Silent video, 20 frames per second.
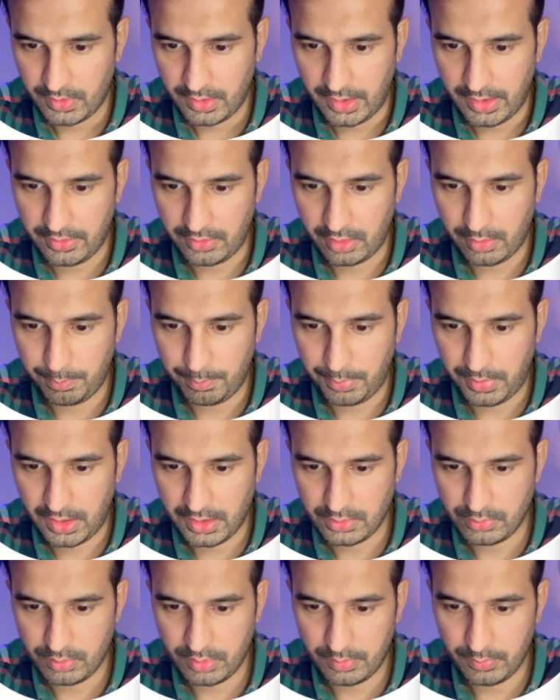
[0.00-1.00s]
Enter a
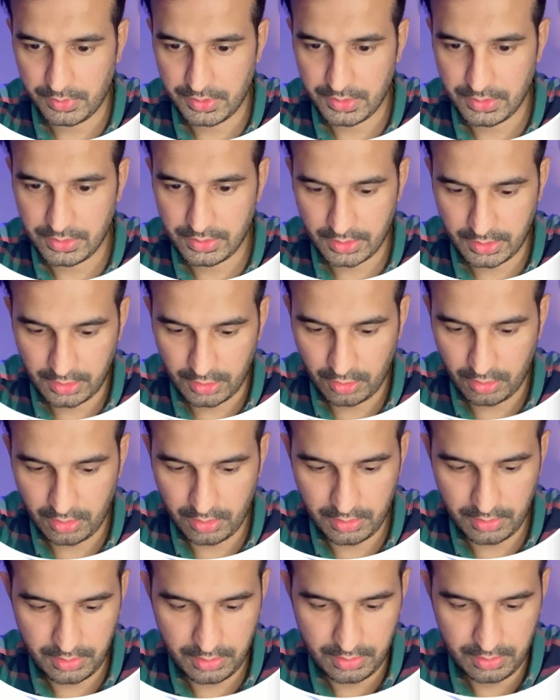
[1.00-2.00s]
password which is
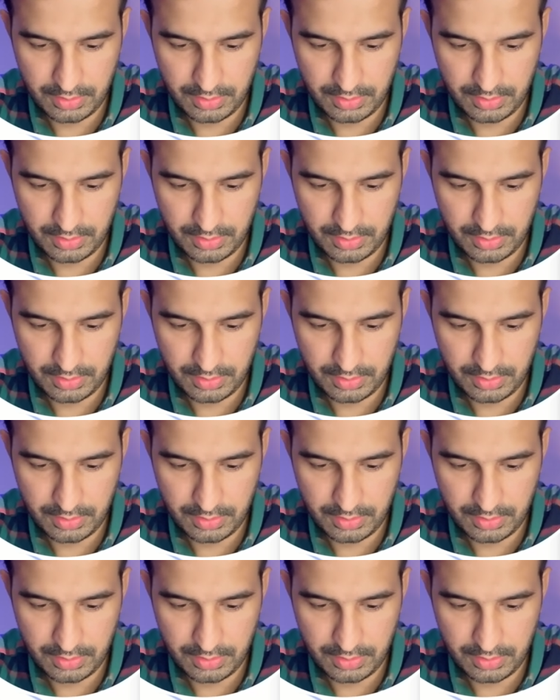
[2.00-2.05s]
secure.